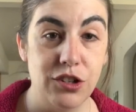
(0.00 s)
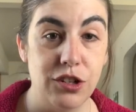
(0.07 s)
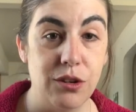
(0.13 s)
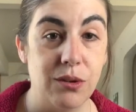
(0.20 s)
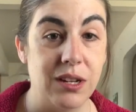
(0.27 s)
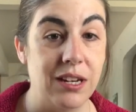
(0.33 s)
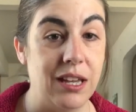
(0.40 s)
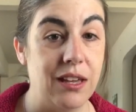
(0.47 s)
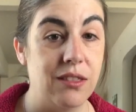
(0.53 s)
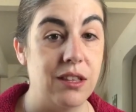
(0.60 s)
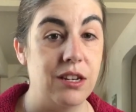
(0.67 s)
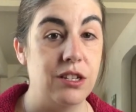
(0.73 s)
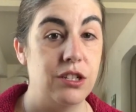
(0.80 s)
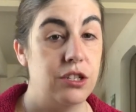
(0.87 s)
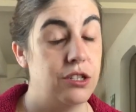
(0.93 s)
You can
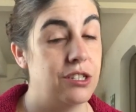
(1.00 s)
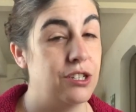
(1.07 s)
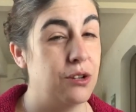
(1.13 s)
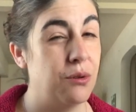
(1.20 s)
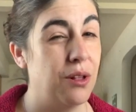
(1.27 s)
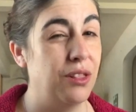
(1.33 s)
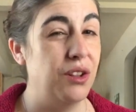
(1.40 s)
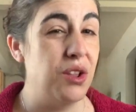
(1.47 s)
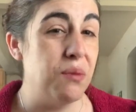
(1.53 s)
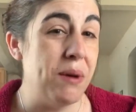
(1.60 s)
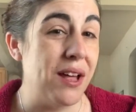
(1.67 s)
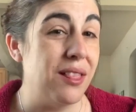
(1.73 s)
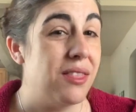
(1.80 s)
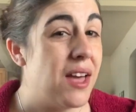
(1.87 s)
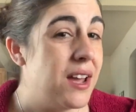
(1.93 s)
even do a little
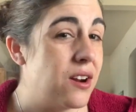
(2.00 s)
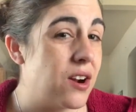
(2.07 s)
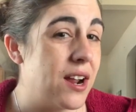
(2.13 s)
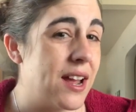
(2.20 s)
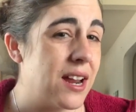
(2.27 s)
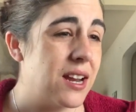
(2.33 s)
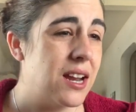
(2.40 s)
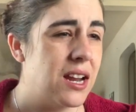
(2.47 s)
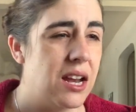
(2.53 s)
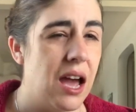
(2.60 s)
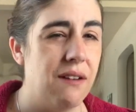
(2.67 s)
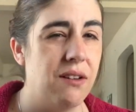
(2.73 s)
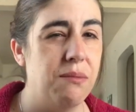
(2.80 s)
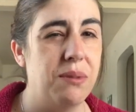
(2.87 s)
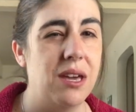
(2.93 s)
bit lighter hand and
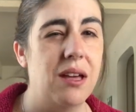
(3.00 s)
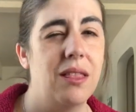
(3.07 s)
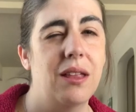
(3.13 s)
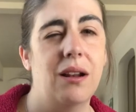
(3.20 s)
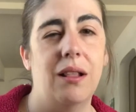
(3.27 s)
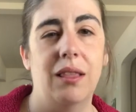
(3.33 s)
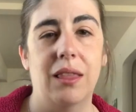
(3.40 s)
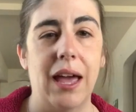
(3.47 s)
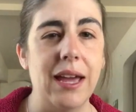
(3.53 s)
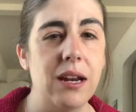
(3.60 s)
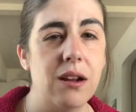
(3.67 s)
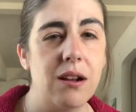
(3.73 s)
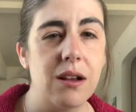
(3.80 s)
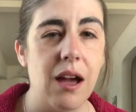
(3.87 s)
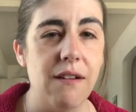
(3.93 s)
have it be a little
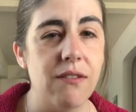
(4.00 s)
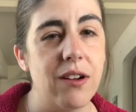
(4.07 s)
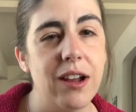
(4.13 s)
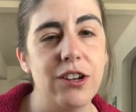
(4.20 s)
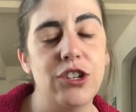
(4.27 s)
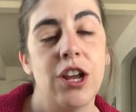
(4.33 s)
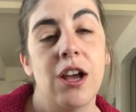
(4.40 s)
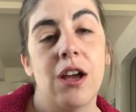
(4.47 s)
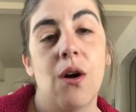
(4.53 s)
lighter coverage,